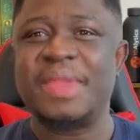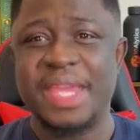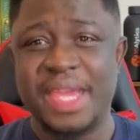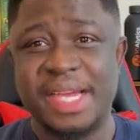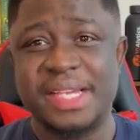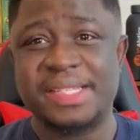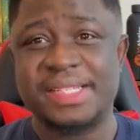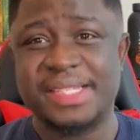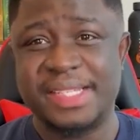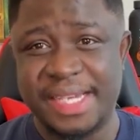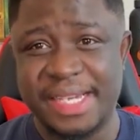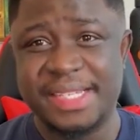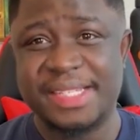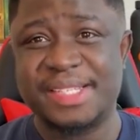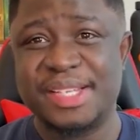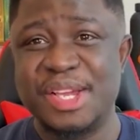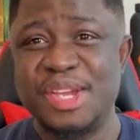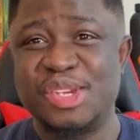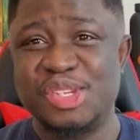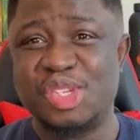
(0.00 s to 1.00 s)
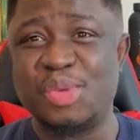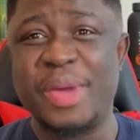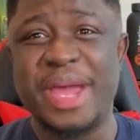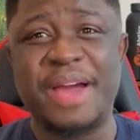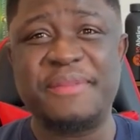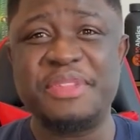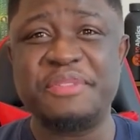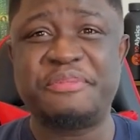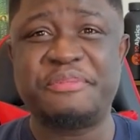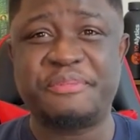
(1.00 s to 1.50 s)
Yes, yes. So we
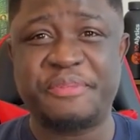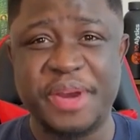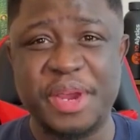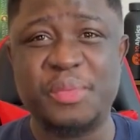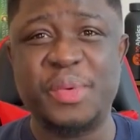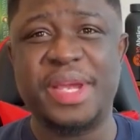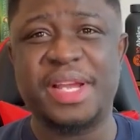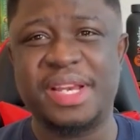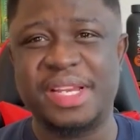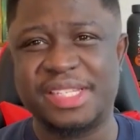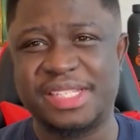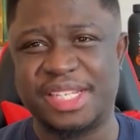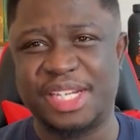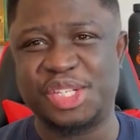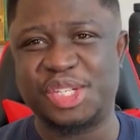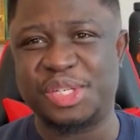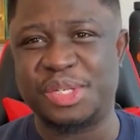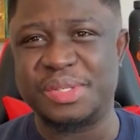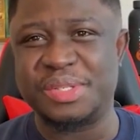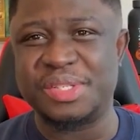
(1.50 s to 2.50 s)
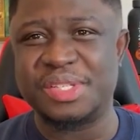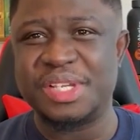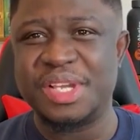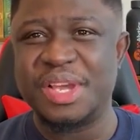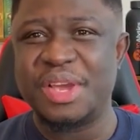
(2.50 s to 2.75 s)
have the free weekly sessions